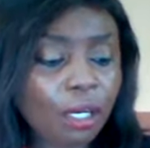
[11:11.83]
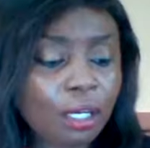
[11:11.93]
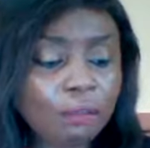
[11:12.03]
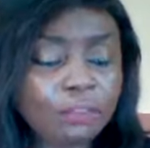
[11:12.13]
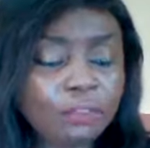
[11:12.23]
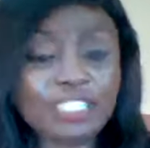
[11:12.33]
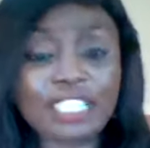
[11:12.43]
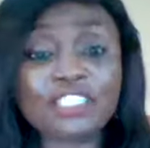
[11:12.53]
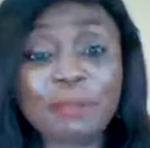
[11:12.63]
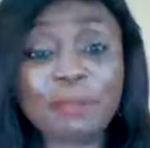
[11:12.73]
um, those
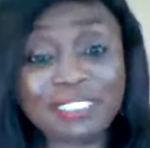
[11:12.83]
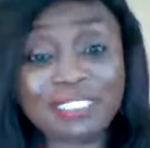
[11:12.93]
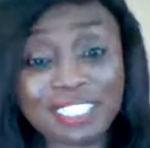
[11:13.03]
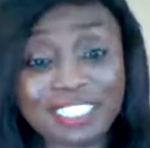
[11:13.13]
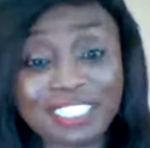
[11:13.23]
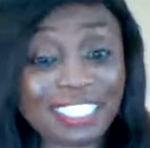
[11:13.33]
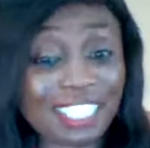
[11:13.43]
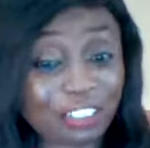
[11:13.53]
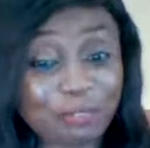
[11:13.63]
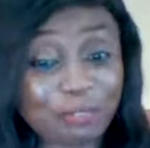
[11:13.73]
are some of the things.
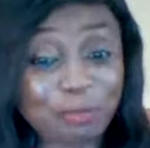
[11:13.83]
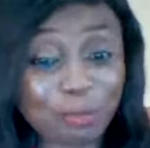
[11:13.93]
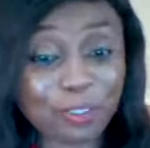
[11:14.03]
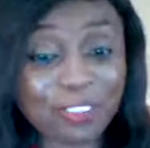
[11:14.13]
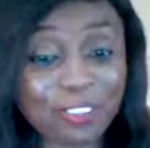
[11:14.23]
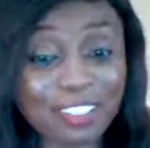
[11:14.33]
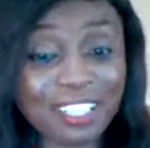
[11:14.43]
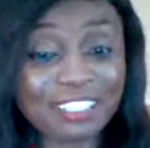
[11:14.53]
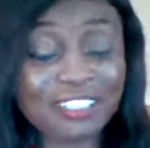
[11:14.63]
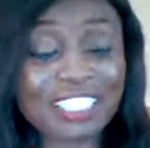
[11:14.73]
There are a lot more.
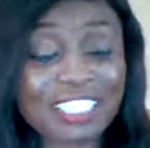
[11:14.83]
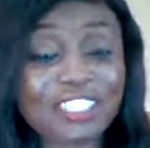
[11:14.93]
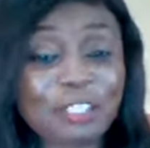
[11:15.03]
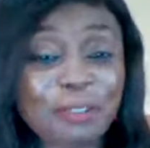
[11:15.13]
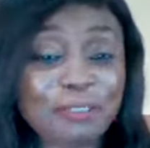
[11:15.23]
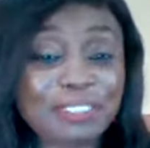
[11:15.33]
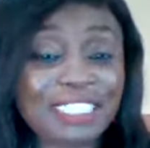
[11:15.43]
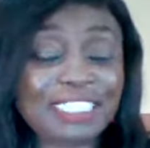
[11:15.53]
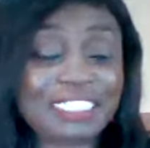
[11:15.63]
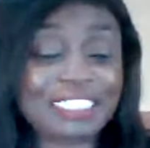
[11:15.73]
Those are some of the
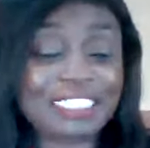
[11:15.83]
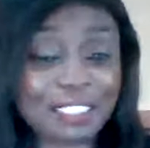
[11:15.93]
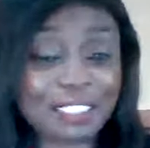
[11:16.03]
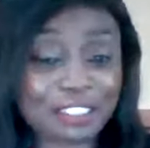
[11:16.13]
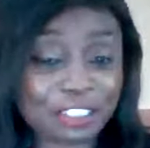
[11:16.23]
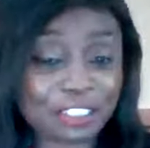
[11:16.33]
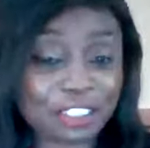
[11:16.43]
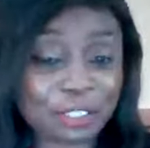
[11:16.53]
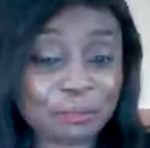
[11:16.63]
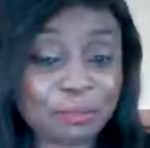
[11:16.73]
things that
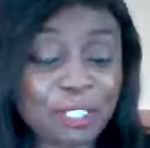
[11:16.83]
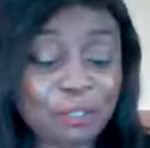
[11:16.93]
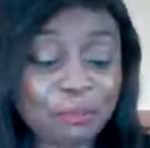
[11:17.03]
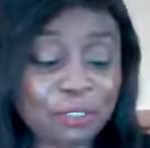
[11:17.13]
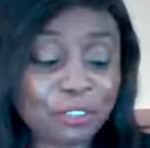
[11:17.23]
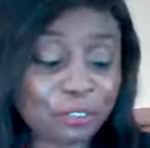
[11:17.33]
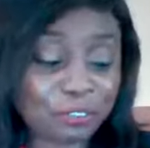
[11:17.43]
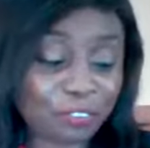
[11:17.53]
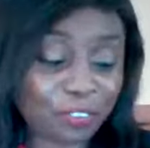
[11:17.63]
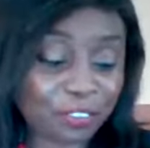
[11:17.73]
mentorship would
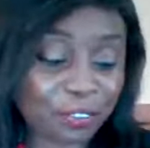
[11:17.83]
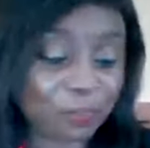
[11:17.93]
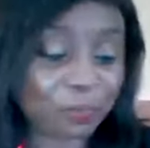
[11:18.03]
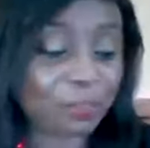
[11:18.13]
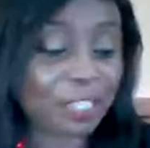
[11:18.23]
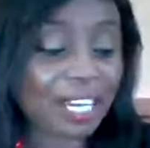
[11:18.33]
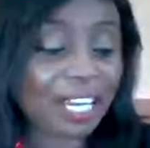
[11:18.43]
do for you.